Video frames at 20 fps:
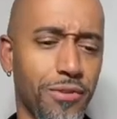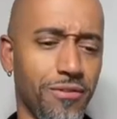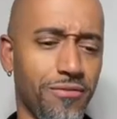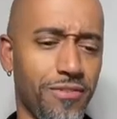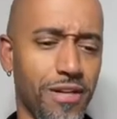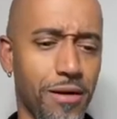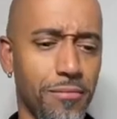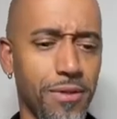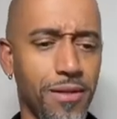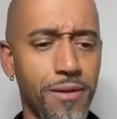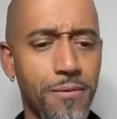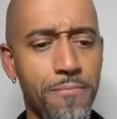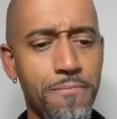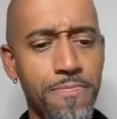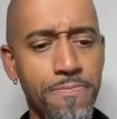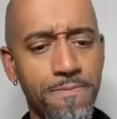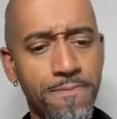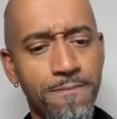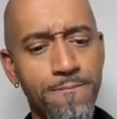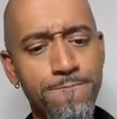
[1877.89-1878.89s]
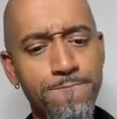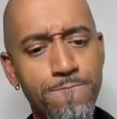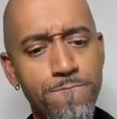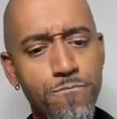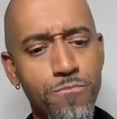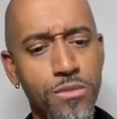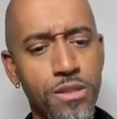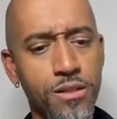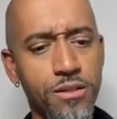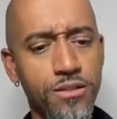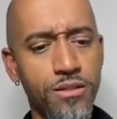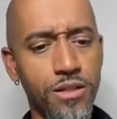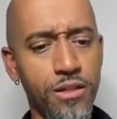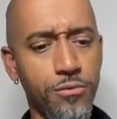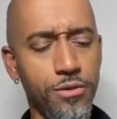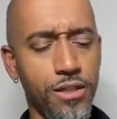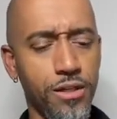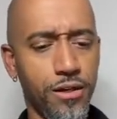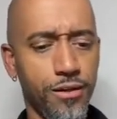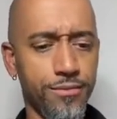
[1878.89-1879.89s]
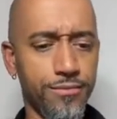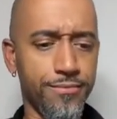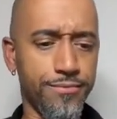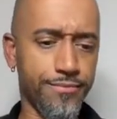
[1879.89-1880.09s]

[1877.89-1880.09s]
the family. So here we go.